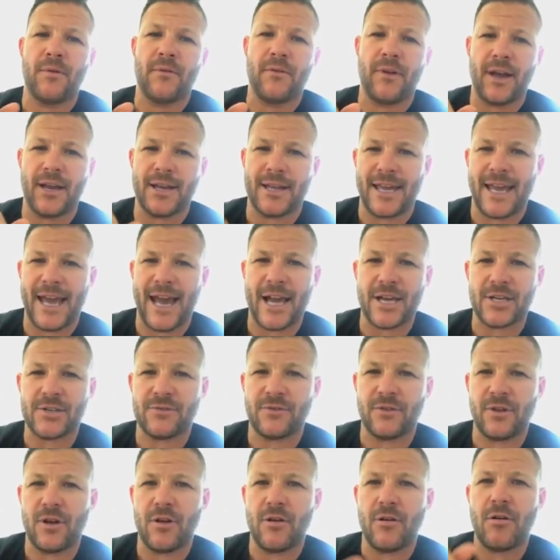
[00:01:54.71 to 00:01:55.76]
that provide
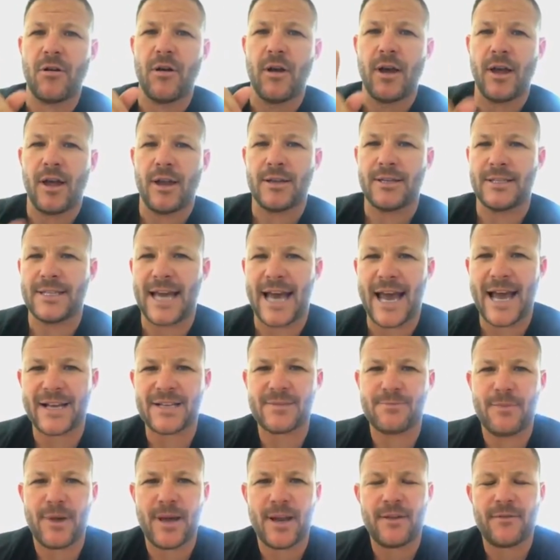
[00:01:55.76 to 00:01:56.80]
cash flow, tax